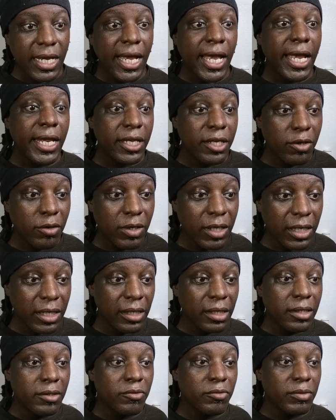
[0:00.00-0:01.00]
And you
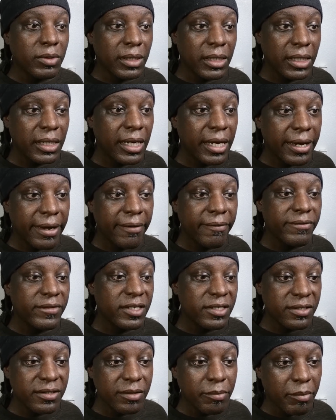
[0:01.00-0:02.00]
can literally
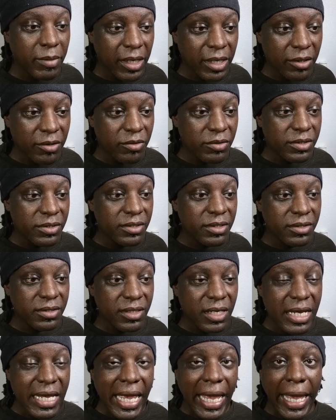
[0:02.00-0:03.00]
have just somebody who is
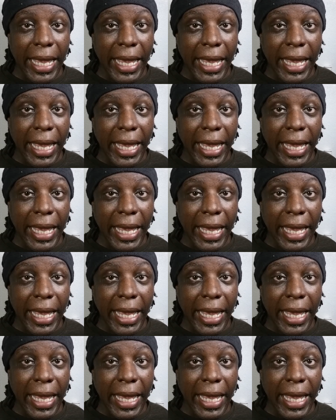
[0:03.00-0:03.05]
just